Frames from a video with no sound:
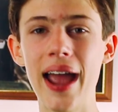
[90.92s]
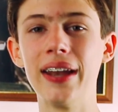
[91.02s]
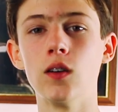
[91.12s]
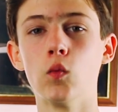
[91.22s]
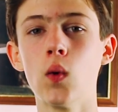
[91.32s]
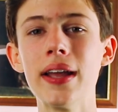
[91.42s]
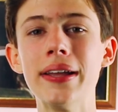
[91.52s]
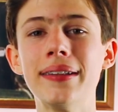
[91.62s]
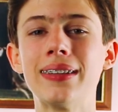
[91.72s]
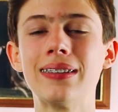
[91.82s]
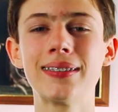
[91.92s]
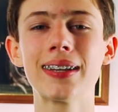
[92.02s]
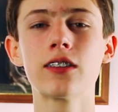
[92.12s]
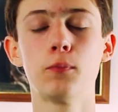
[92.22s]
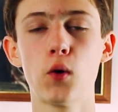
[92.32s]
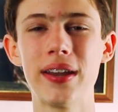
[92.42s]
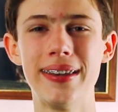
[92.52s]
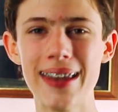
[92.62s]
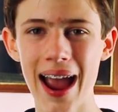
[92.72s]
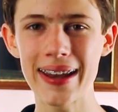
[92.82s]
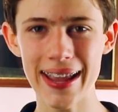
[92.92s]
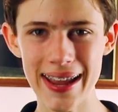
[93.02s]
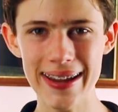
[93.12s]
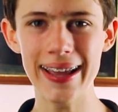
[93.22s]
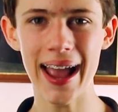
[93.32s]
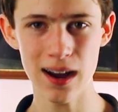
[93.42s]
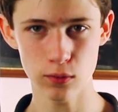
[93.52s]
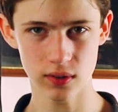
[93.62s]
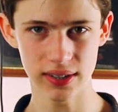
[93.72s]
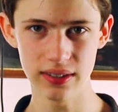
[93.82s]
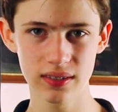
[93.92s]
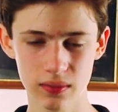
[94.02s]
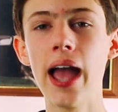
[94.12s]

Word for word: and it weighs 6.98 ounces.